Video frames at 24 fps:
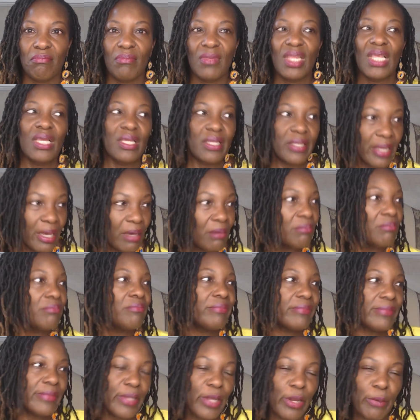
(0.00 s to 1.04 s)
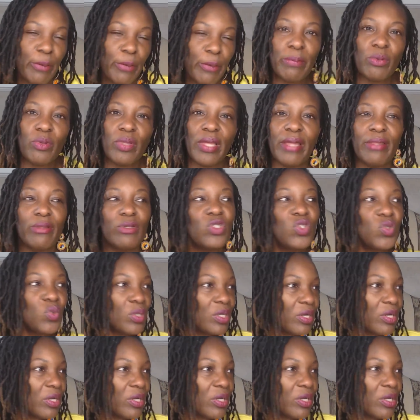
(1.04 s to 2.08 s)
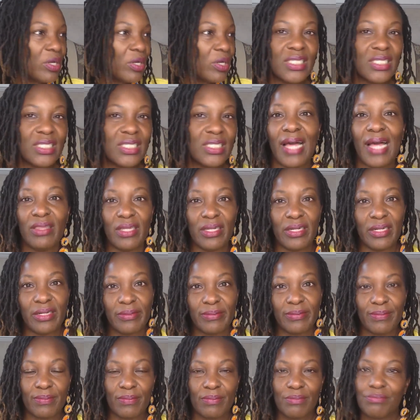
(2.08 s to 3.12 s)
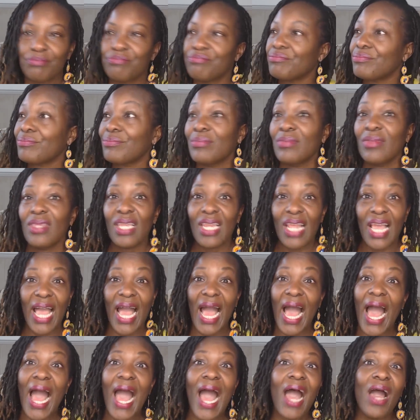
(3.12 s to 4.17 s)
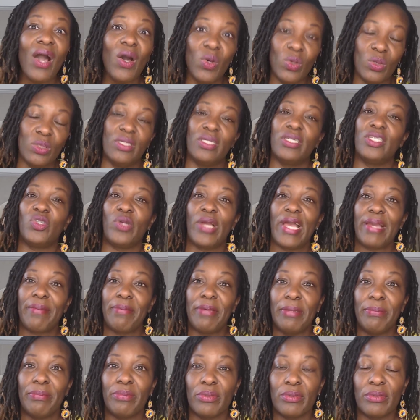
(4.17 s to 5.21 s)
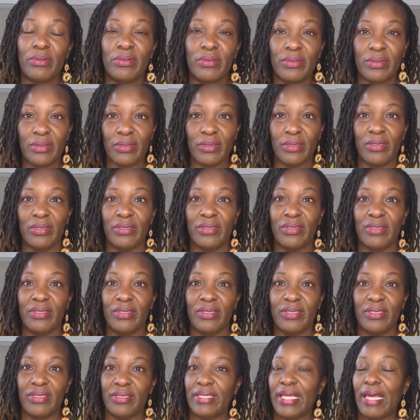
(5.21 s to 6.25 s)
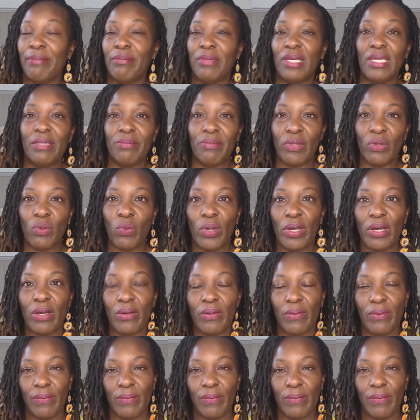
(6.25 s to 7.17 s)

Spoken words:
Yep, there are people that are doing crazy shit out there. I only attract people that mean me well.